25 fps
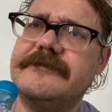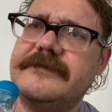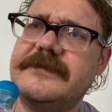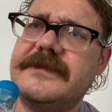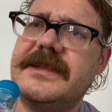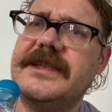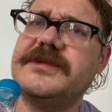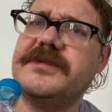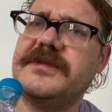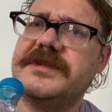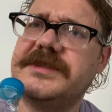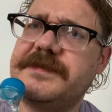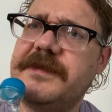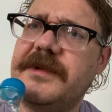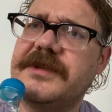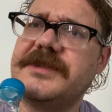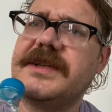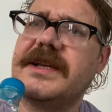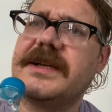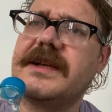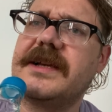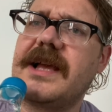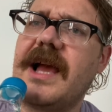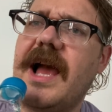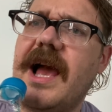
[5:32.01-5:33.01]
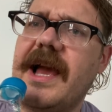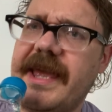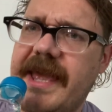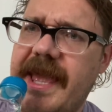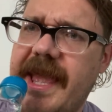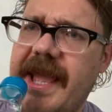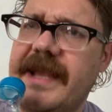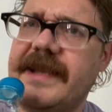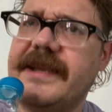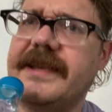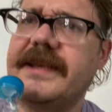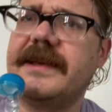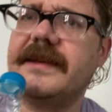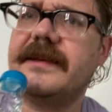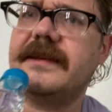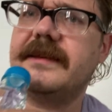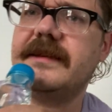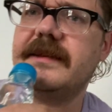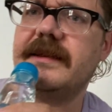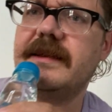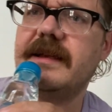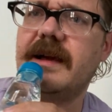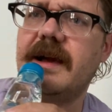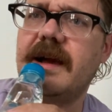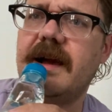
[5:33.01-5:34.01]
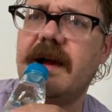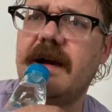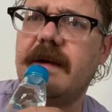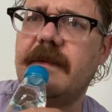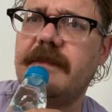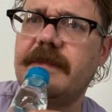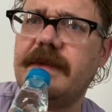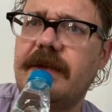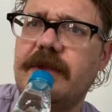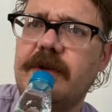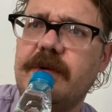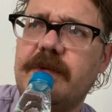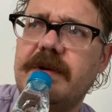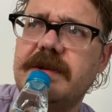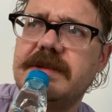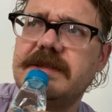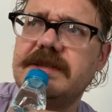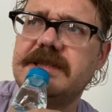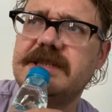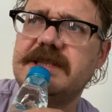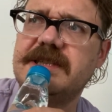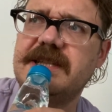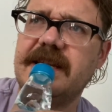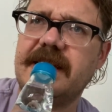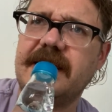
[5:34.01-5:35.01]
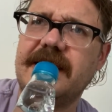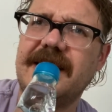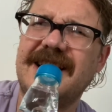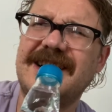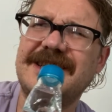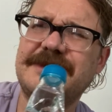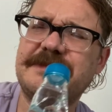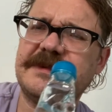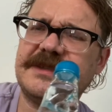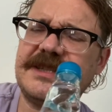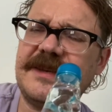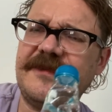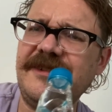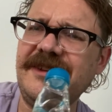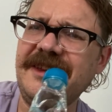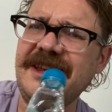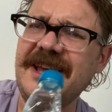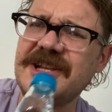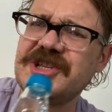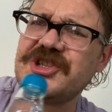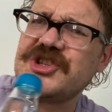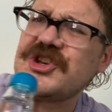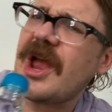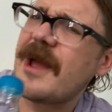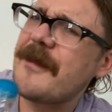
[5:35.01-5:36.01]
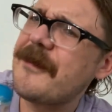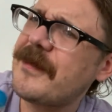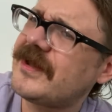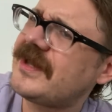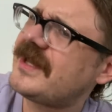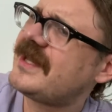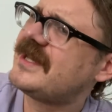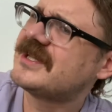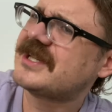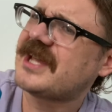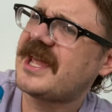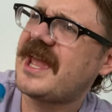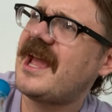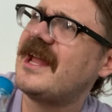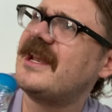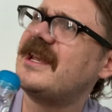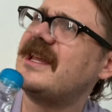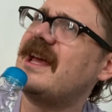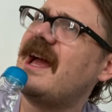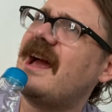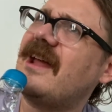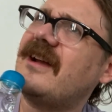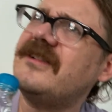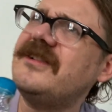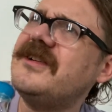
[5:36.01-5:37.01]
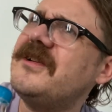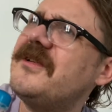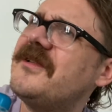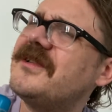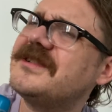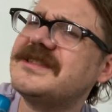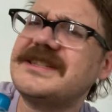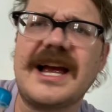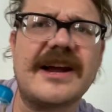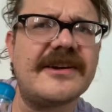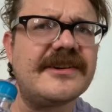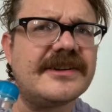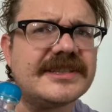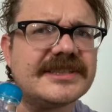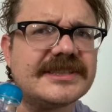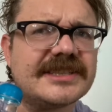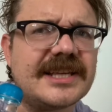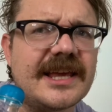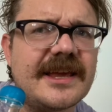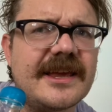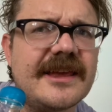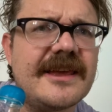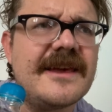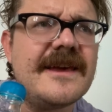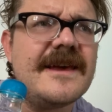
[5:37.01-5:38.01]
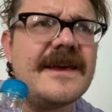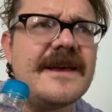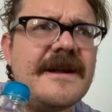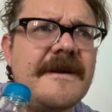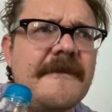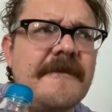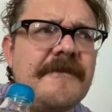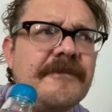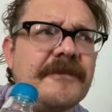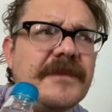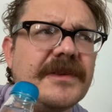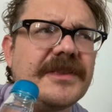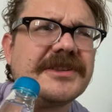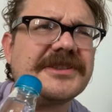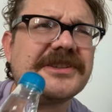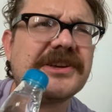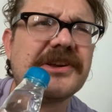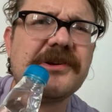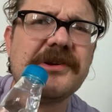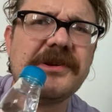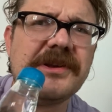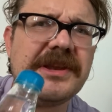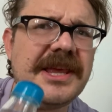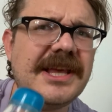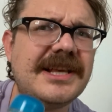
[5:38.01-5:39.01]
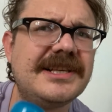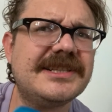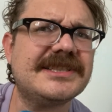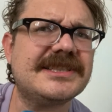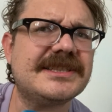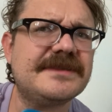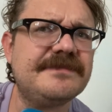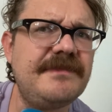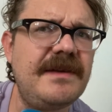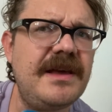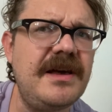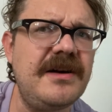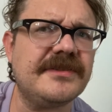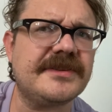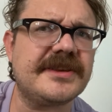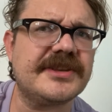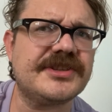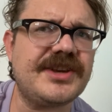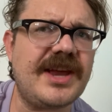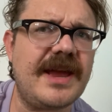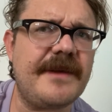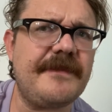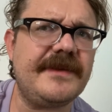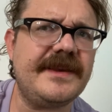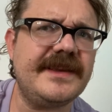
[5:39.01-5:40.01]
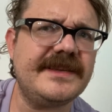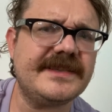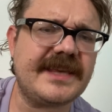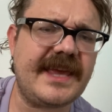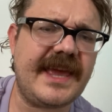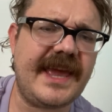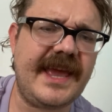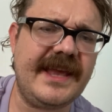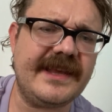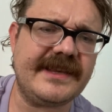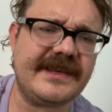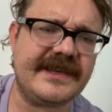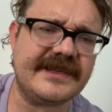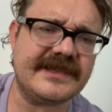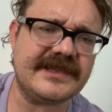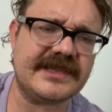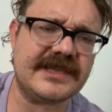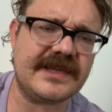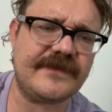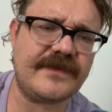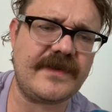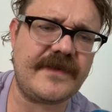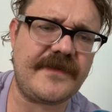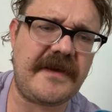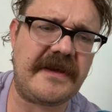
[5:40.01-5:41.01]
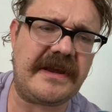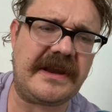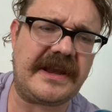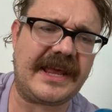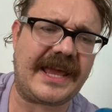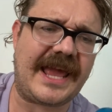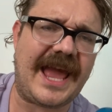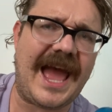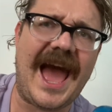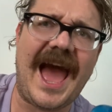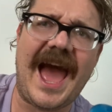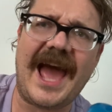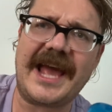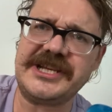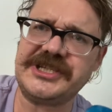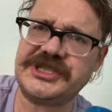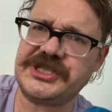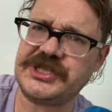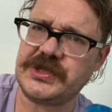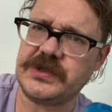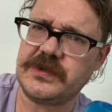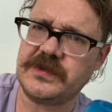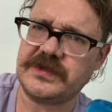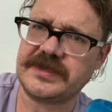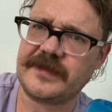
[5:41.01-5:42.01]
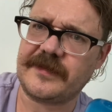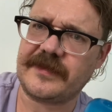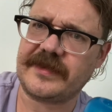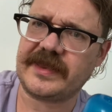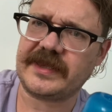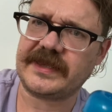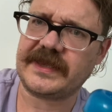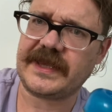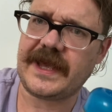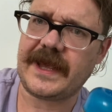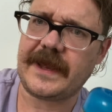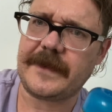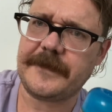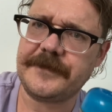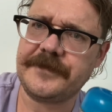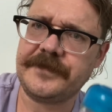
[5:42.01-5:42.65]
This one smells like a candy. Um, the other ones didn't, and specifically a Japanese candy. I don't know, it's hard to say, but it's a unique smell to Japanese candies. If you ever had like a Hi-Chew or something like that.